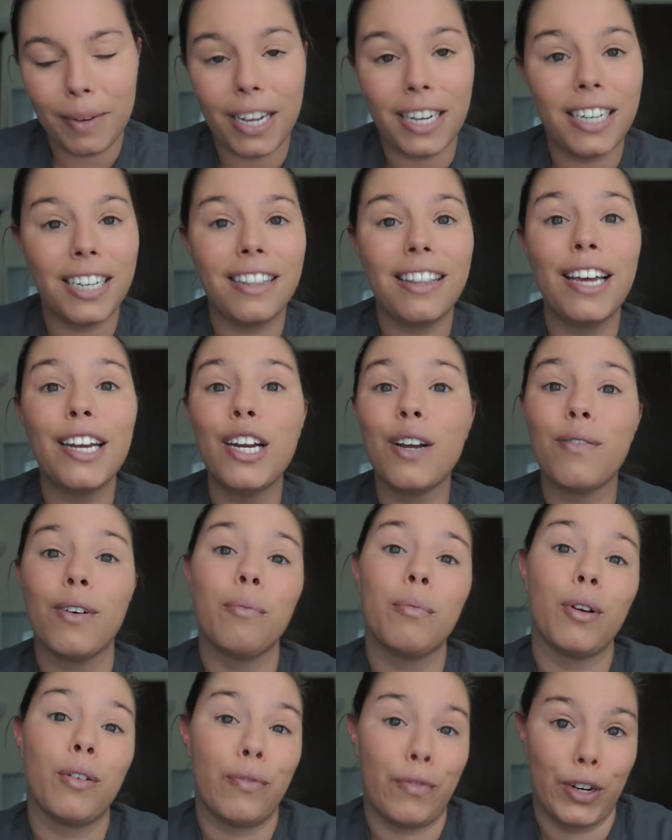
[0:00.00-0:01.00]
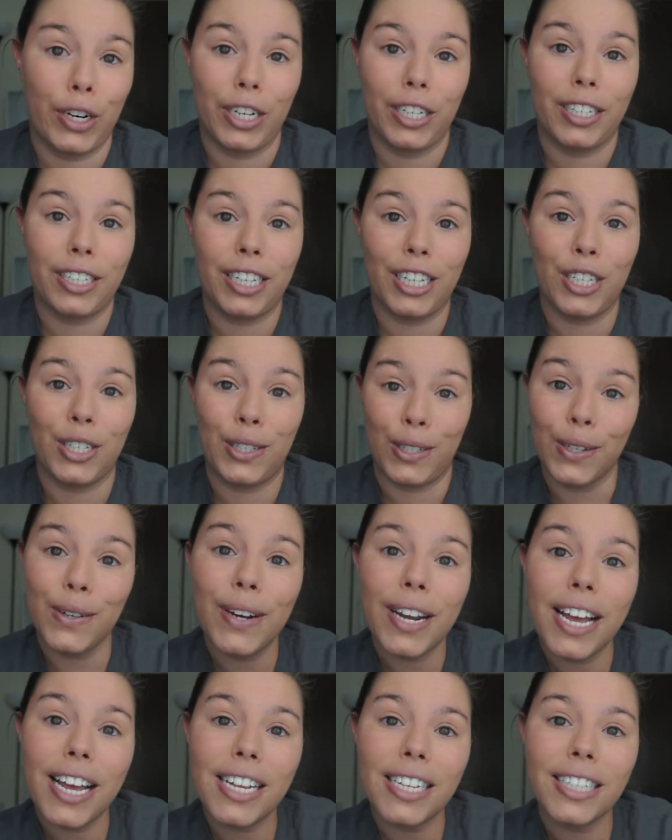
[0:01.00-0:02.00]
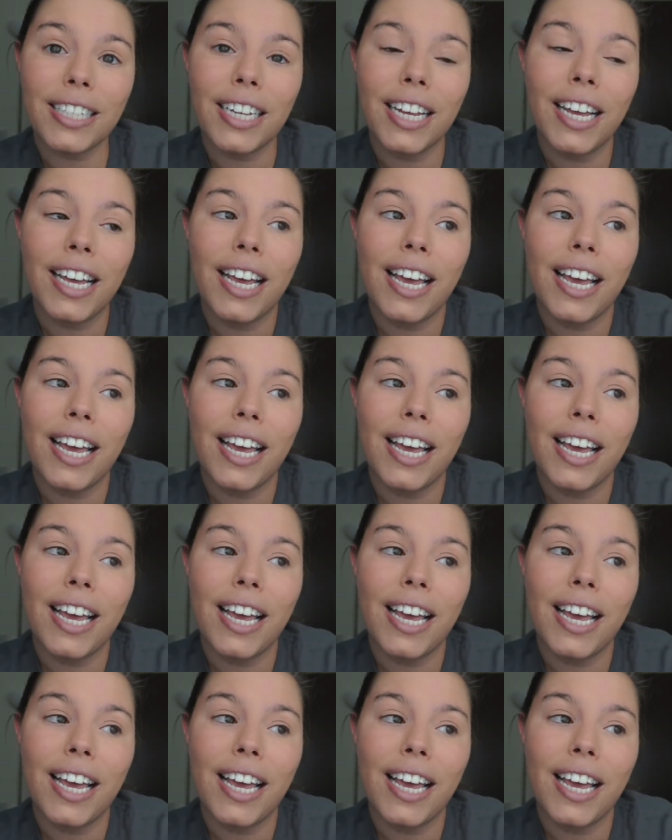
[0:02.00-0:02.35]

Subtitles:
I did that November 1st. As soon as